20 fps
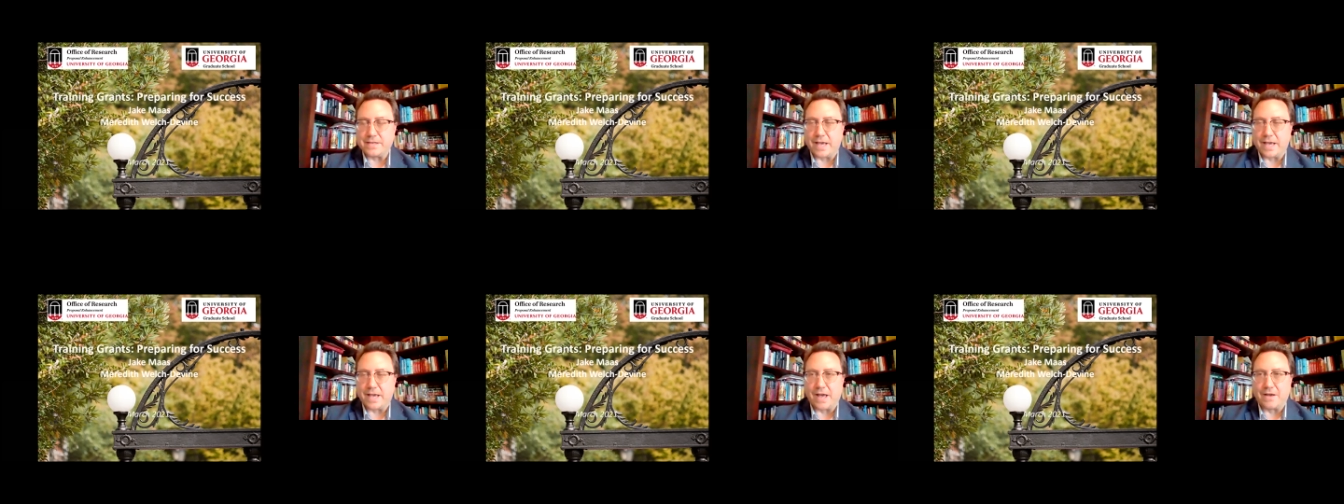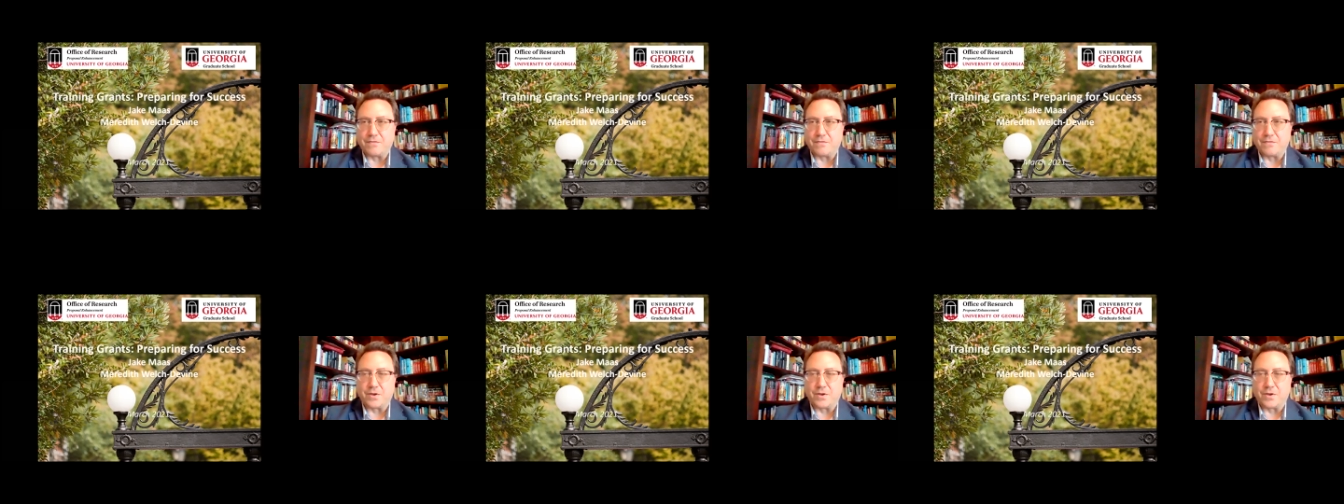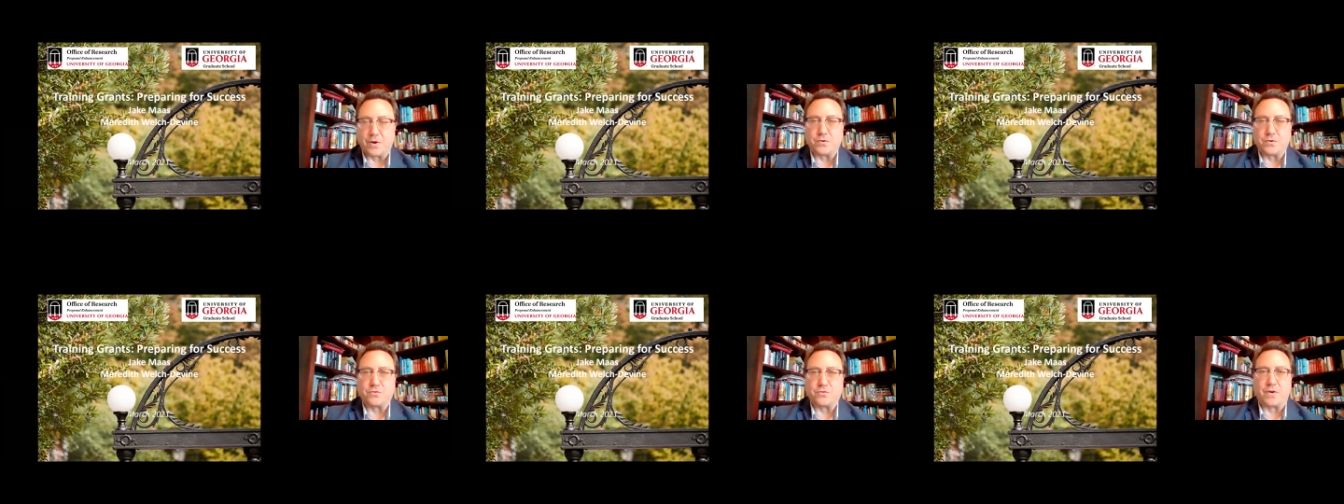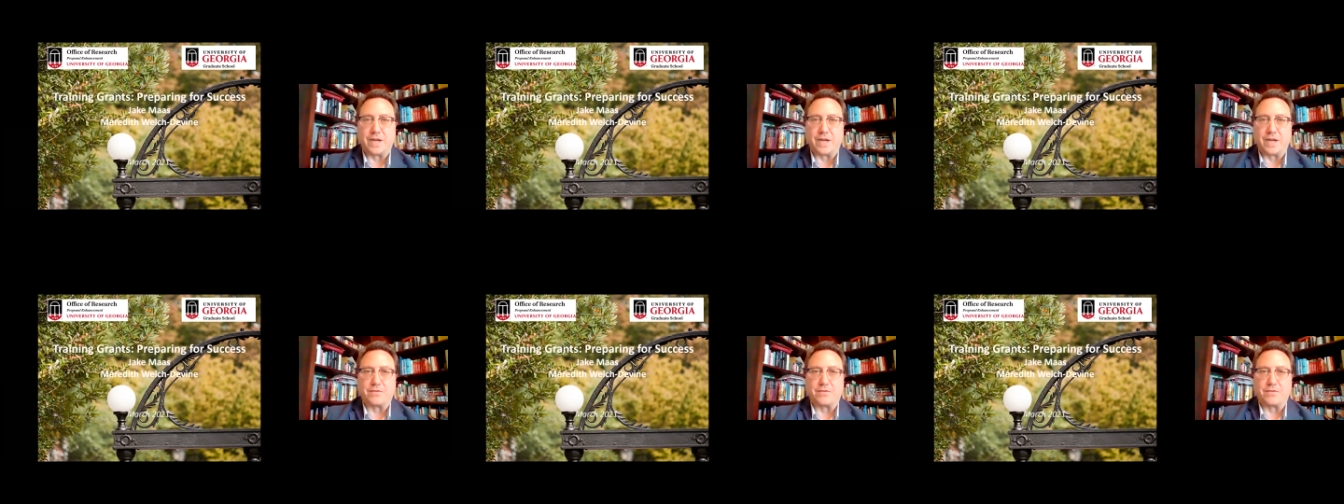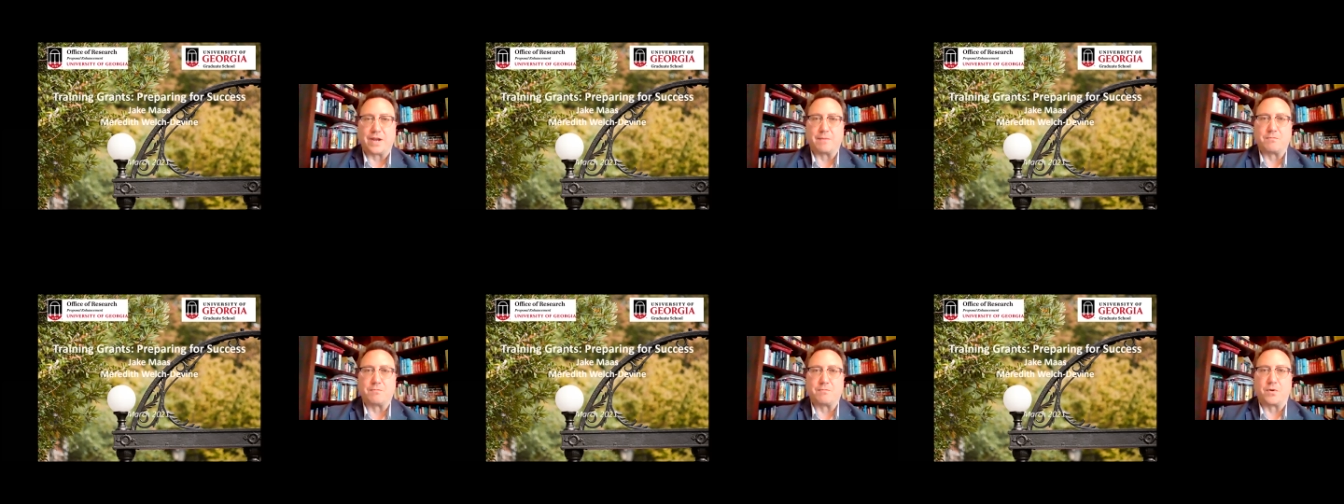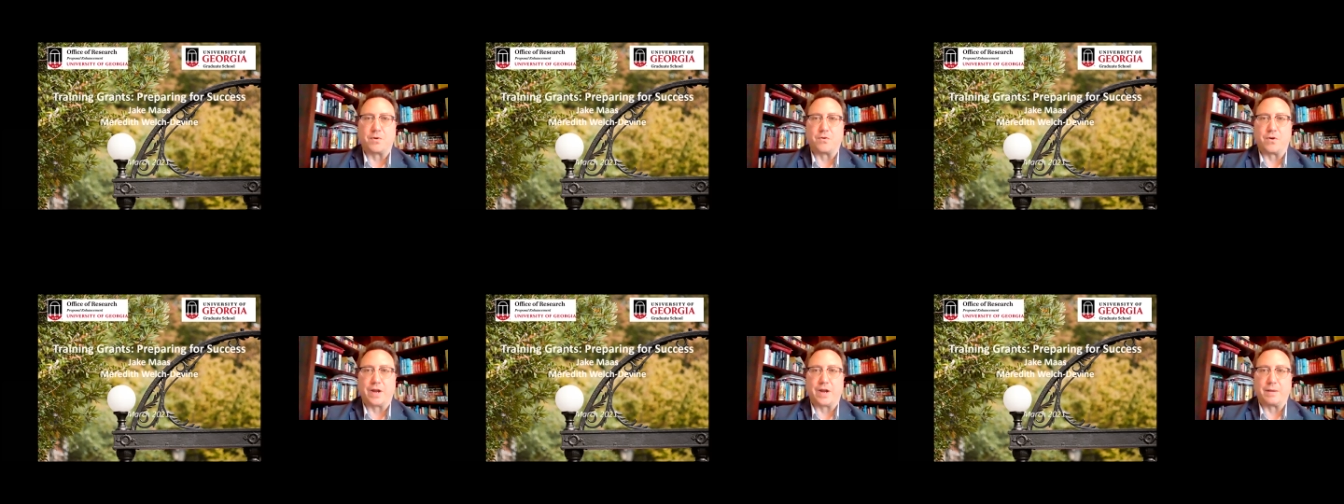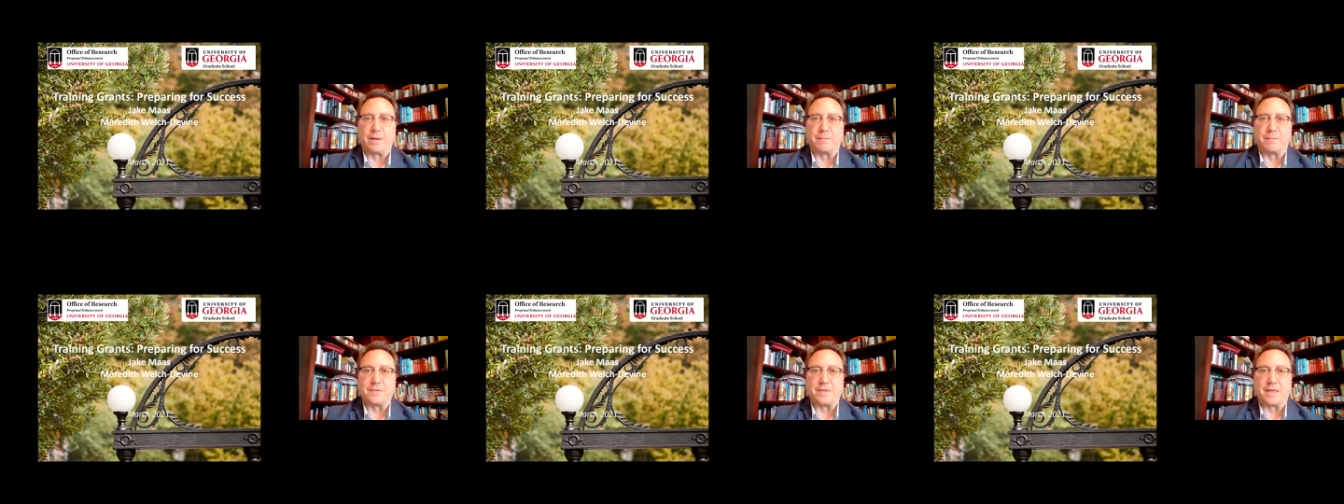have their own training grant
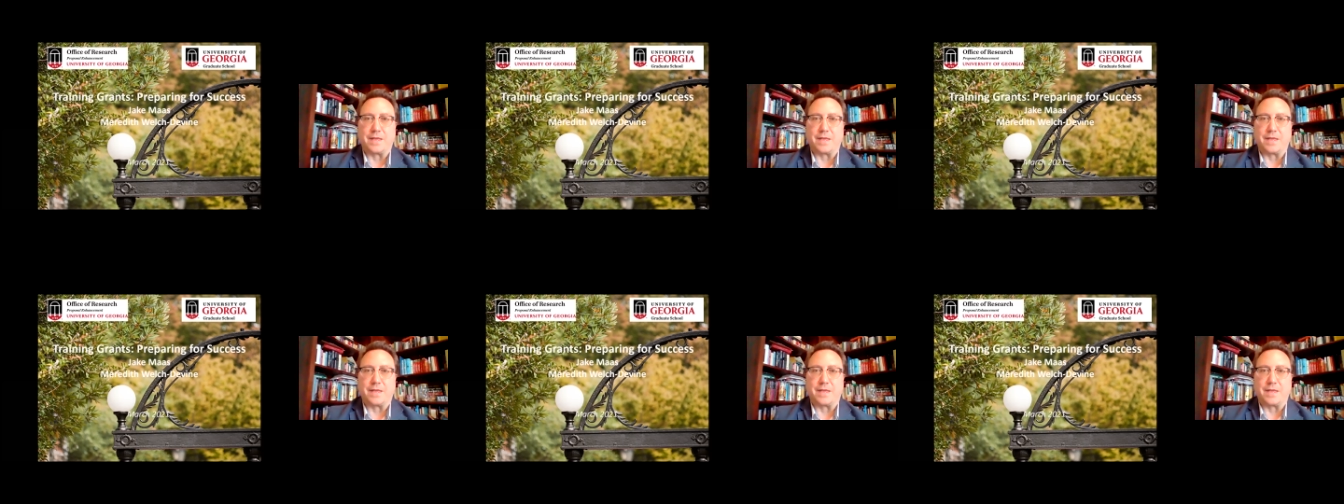programs,